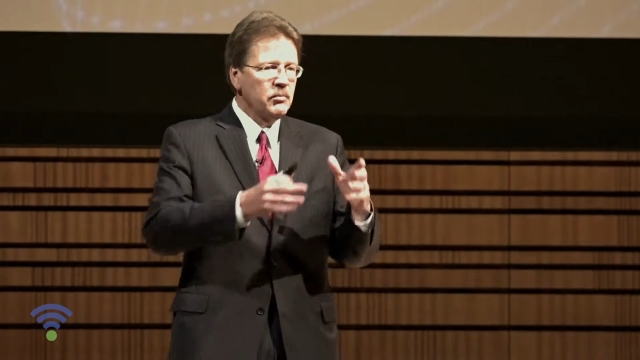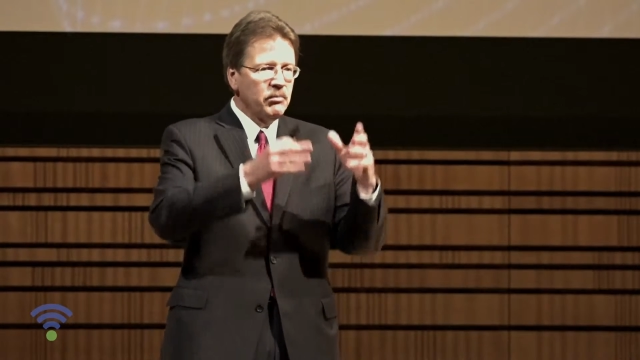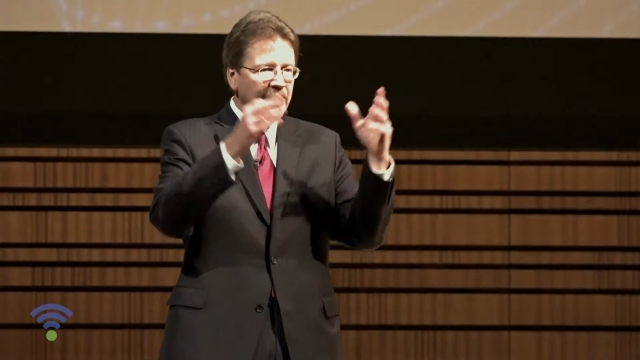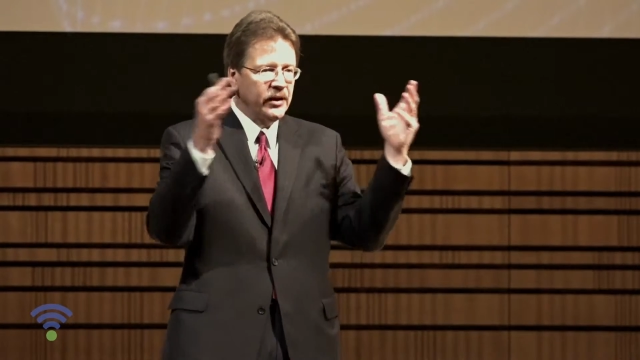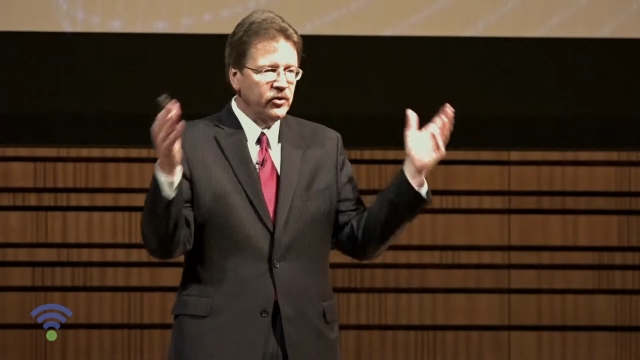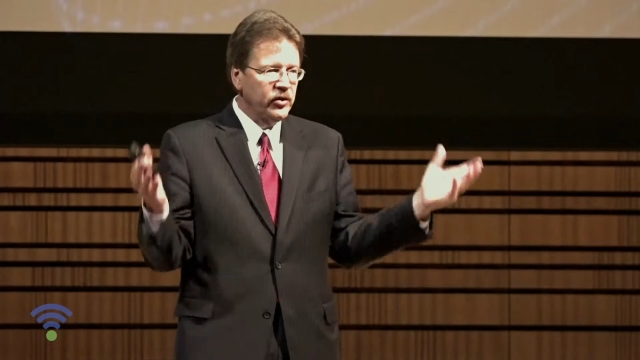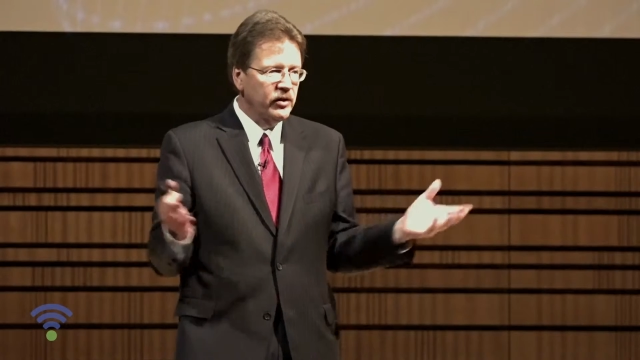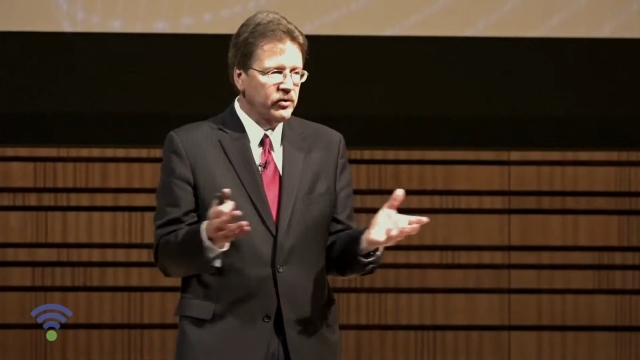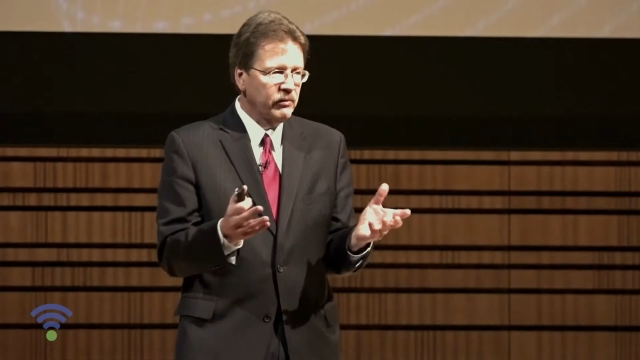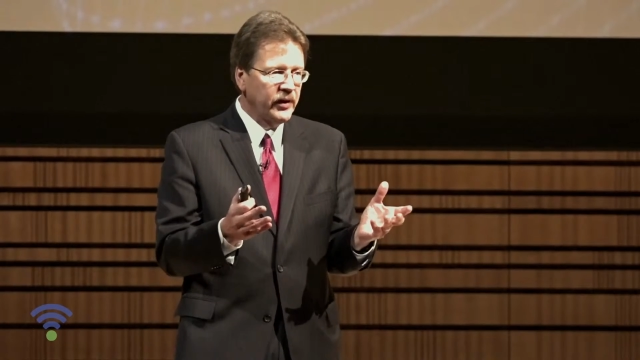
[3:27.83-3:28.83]
making
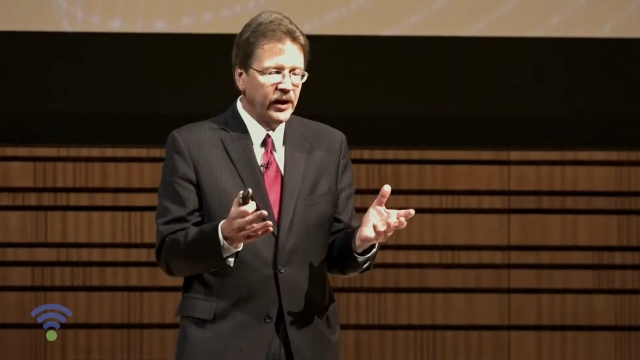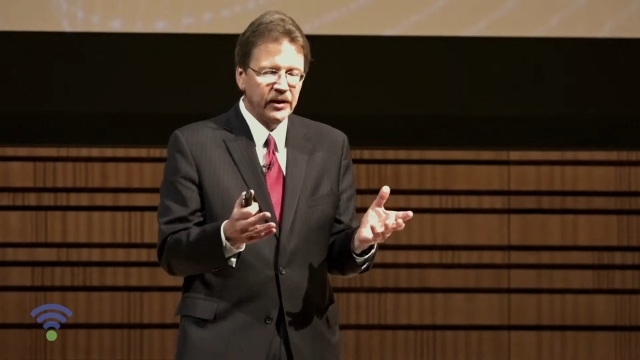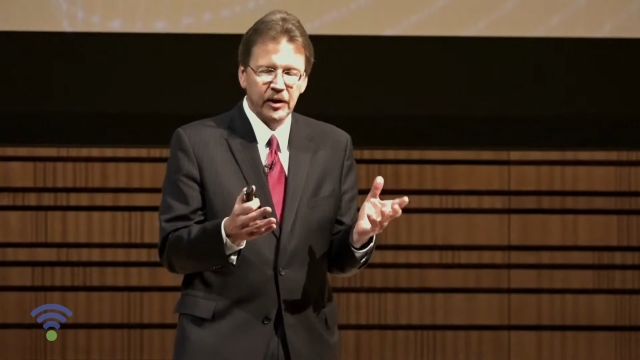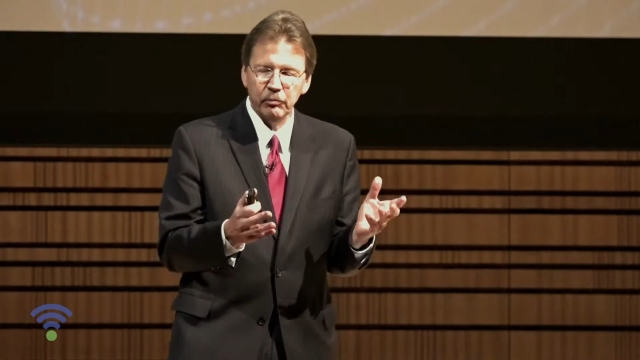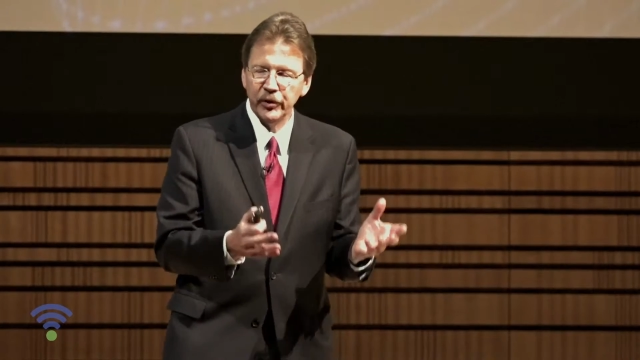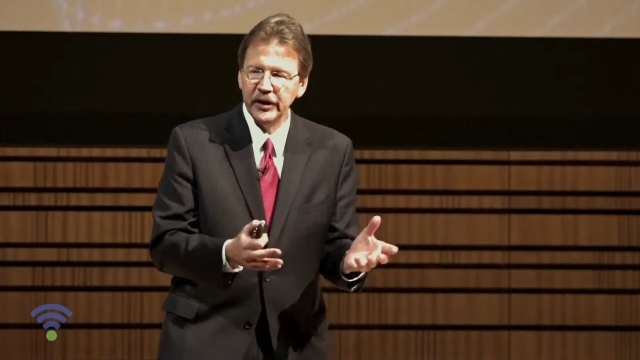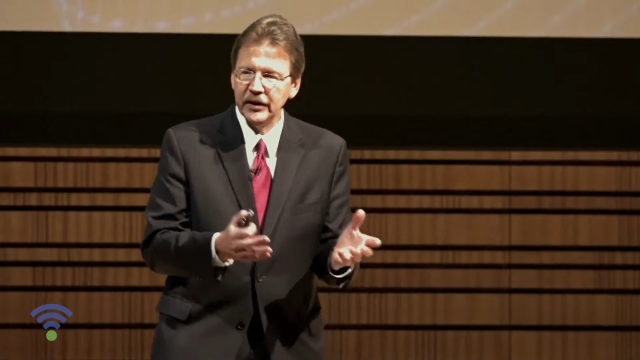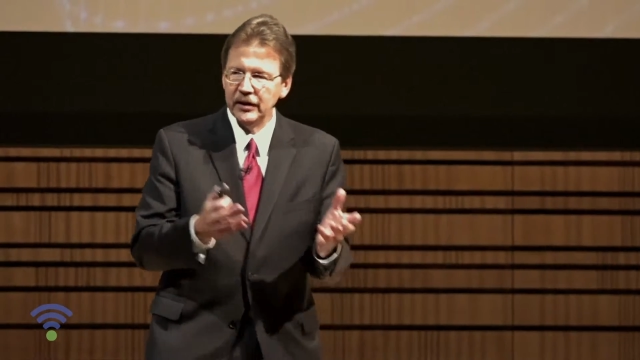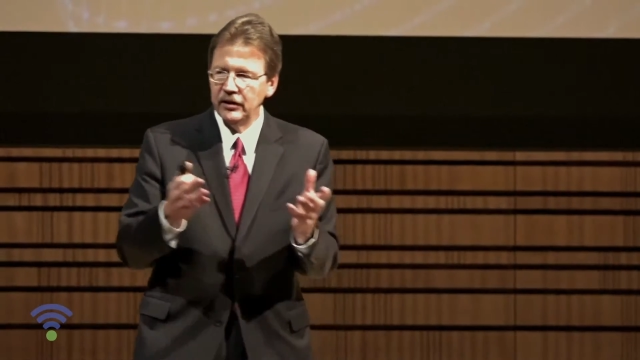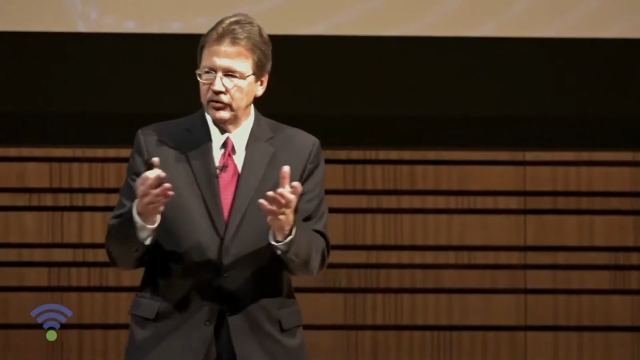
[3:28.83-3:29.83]
sense of that and
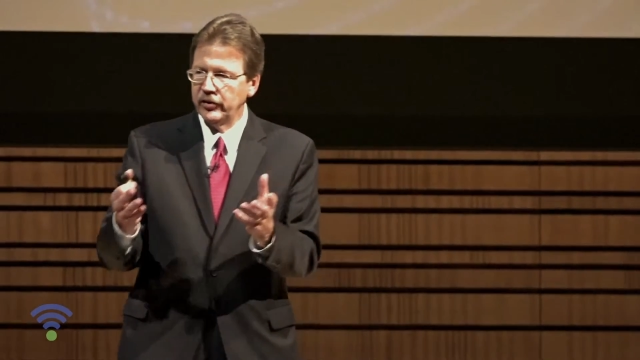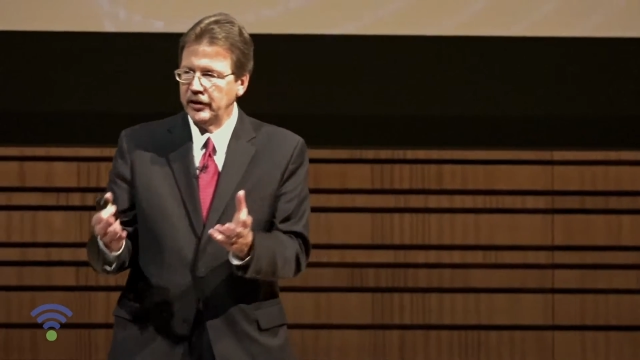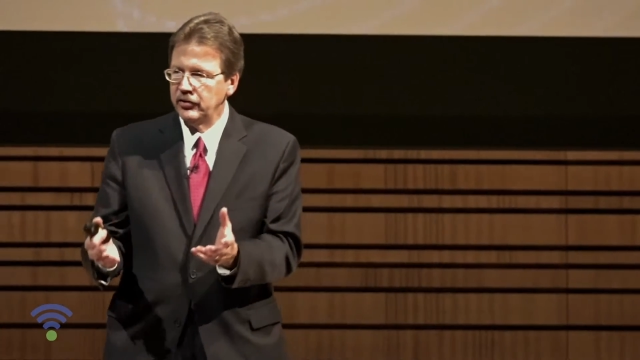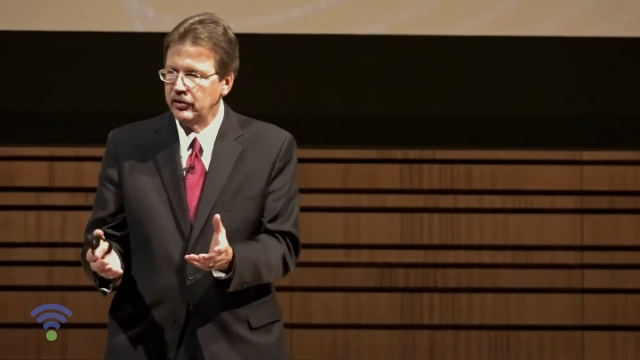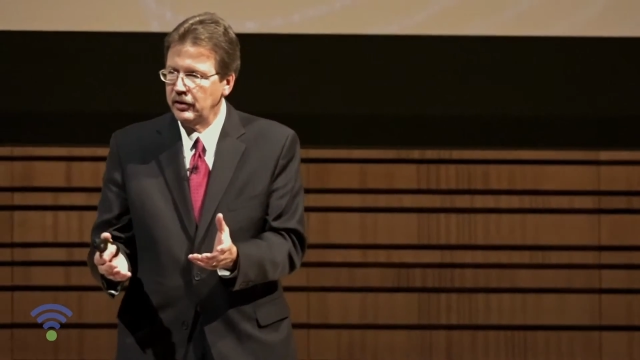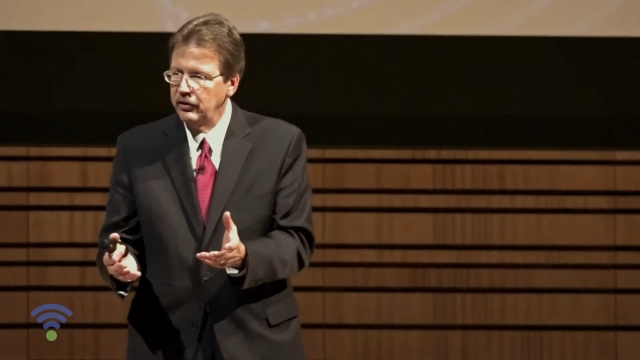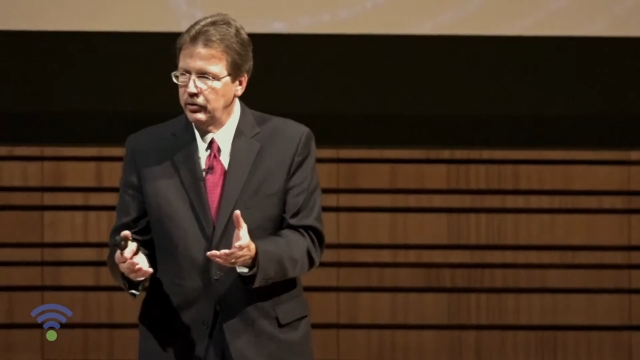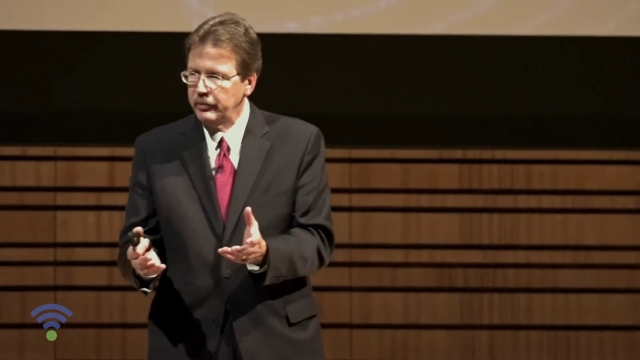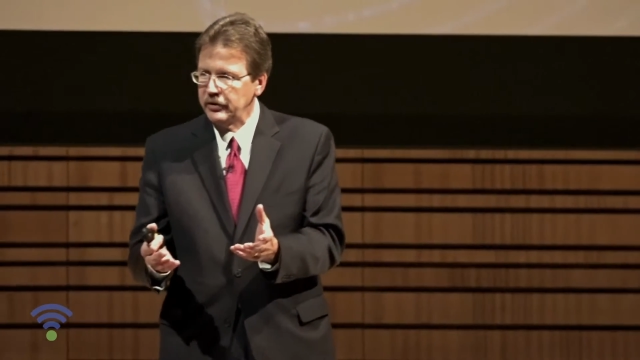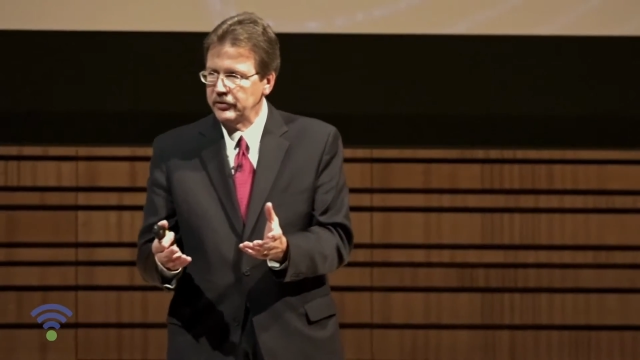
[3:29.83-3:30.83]
bringing insights to
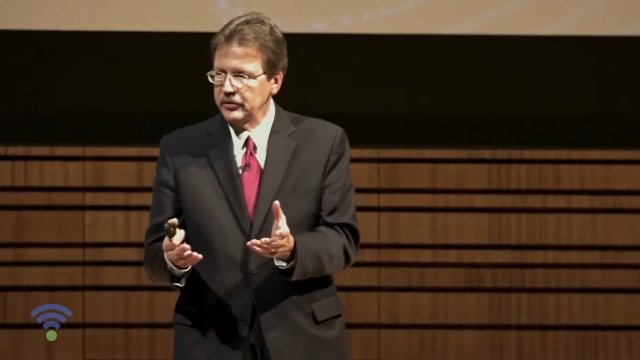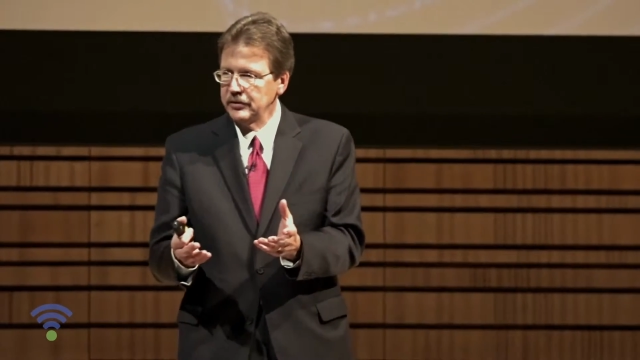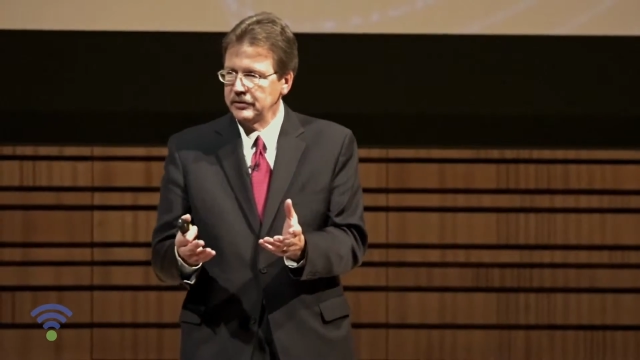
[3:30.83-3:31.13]
humans.